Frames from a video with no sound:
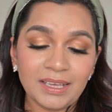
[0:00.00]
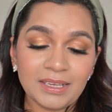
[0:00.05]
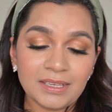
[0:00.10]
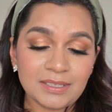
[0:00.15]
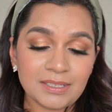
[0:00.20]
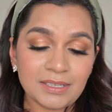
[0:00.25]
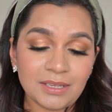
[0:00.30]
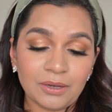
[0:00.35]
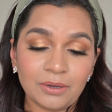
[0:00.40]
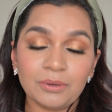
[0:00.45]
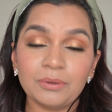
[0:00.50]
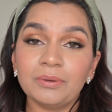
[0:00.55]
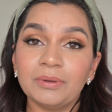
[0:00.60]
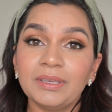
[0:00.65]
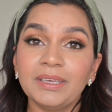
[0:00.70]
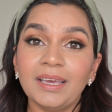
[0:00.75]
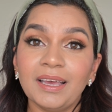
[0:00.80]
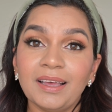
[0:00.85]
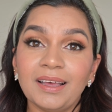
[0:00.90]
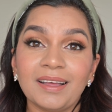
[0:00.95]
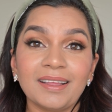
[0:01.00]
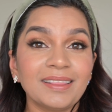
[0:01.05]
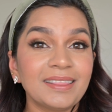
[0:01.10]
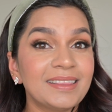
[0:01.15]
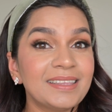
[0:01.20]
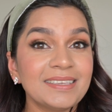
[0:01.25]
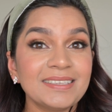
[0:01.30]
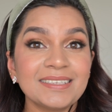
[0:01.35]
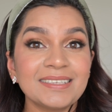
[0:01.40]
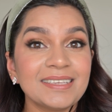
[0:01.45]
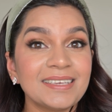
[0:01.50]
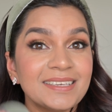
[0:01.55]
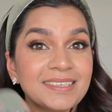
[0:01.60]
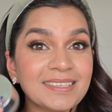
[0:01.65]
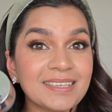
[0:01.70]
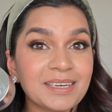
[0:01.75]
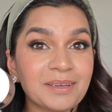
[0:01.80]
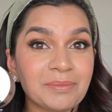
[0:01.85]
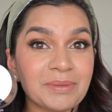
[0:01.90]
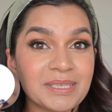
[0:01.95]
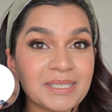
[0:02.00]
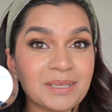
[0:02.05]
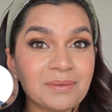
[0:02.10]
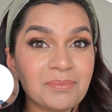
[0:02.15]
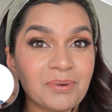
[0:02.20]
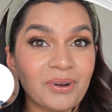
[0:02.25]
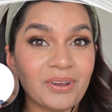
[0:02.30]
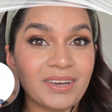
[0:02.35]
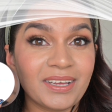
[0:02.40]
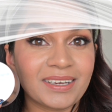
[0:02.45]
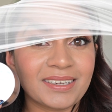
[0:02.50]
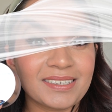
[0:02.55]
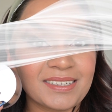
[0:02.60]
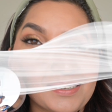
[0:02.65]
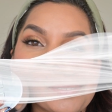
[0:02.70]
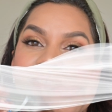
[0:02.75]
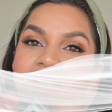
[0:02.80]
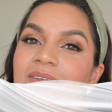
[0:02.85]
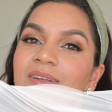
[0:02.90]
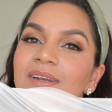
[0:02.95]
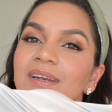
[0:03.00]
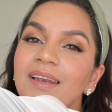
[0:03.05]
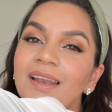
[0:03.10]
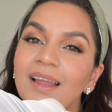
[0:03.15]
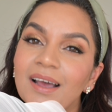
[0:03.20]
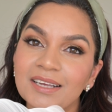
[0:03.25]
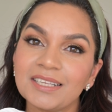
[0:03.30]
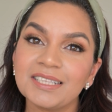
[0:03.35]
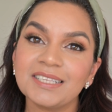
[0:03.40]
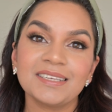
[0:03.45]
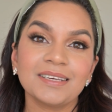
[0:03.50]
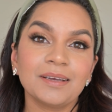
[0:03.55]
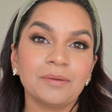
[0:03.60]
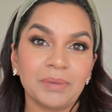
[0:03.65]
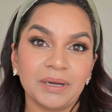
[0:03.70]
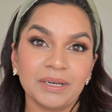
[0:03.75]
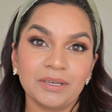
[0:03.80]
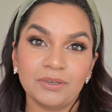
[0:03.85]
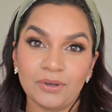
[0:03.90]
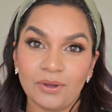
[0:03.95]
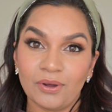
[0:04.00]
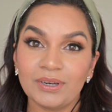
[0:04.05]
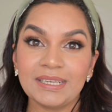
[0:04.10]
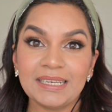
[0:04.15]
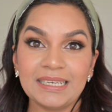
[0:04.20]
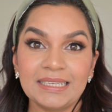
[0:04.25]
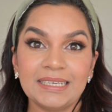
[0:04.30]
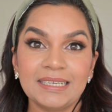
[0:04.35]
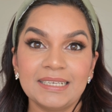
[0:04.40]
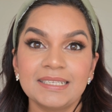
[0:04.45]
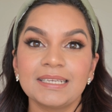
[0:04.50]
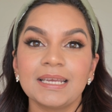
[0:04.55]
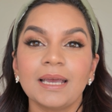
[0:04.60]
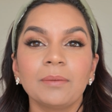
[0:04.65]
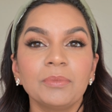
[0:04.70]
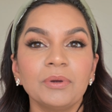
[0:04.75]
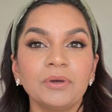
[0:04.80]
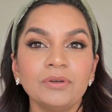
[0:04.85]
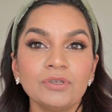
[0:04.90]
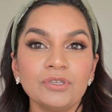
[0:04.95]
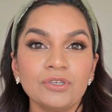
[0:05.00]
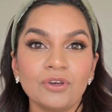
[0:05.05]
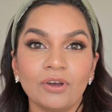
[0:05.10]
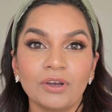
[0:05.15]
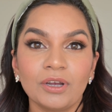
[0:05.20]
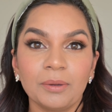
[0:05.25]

So yeah, this is an amazing product. So last but not least, I'm going to talk